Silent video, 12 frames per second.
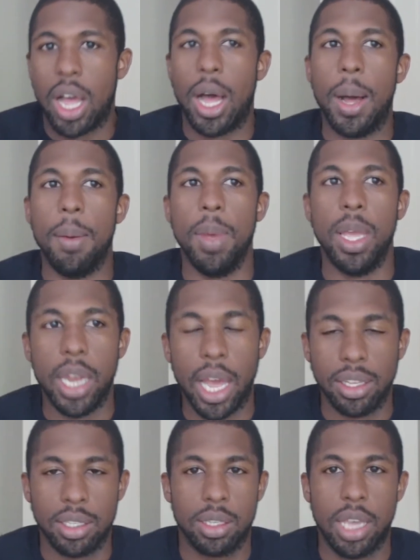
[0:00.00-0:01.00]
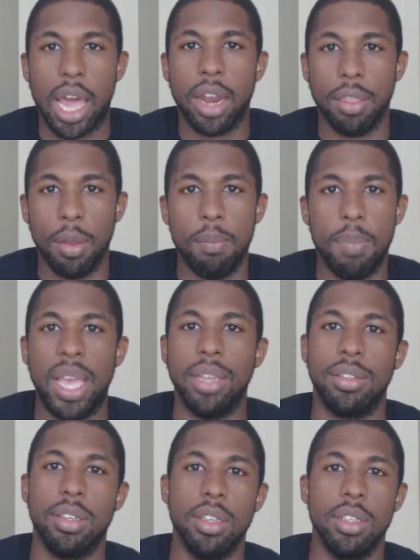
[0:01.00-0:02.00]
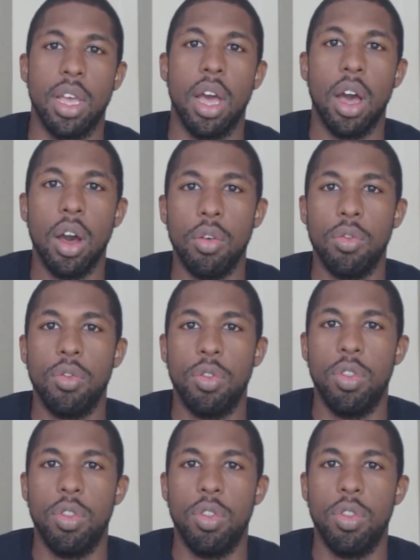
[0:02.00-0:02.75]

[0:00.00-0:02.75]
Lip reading: and that's kind of the basis of